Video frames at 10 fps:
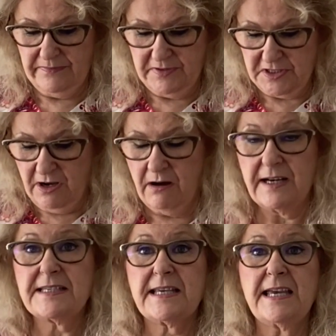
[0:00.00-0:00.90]

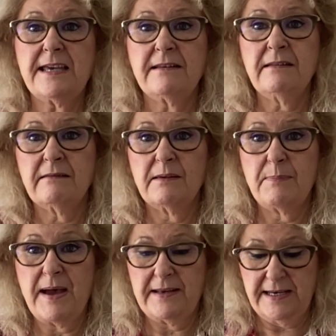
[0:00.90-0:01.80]
ties in
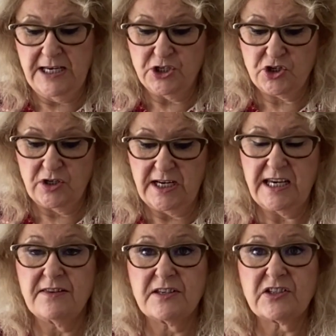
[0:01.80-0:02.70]
about an inch on
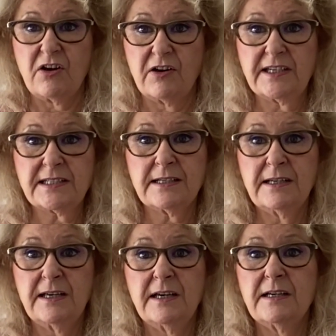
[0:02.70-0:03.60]
either side,
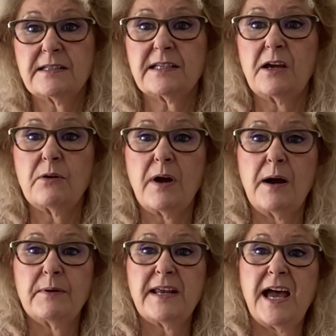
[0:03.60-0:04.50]
so I
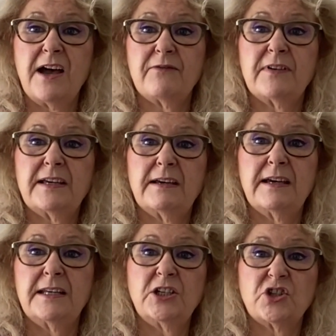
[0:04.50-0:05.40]
would have an
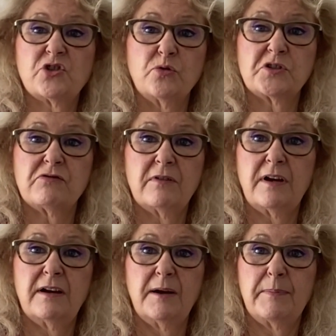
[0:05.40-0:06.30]
inch shorter
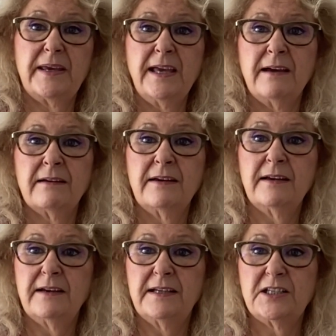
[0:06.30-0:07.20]
up here,
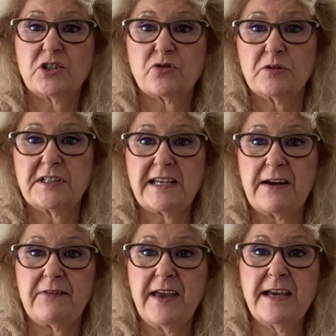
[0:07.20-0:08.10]
an inch shorter
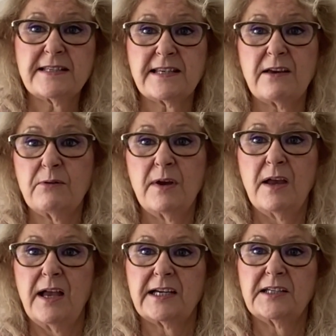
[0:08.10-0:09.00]
down there, so
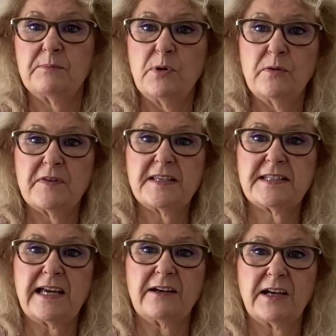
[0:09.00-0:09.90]
I could move this
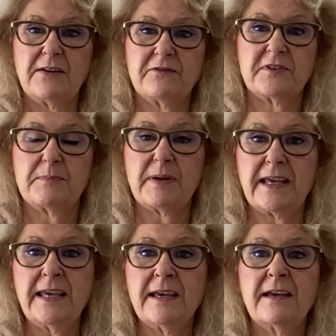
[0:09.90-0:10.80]
down
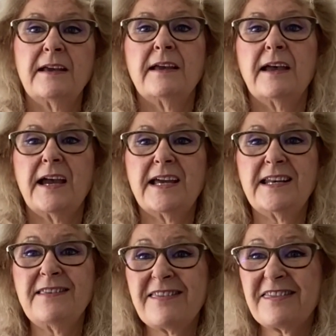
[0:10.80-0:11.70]
comfortably. And in
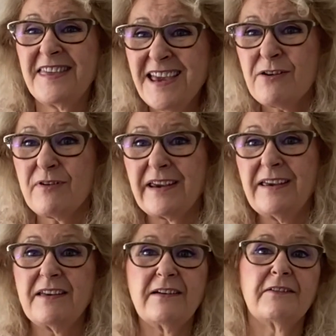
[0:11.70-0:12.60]
theory,
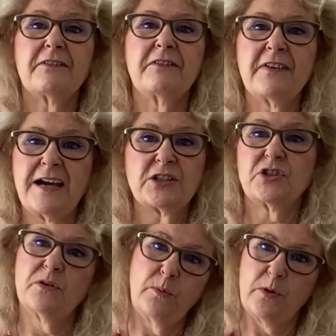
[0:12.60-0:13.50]
that should
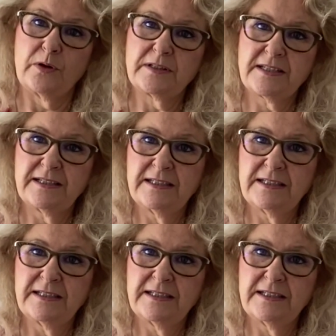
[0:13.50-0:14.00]
have worked.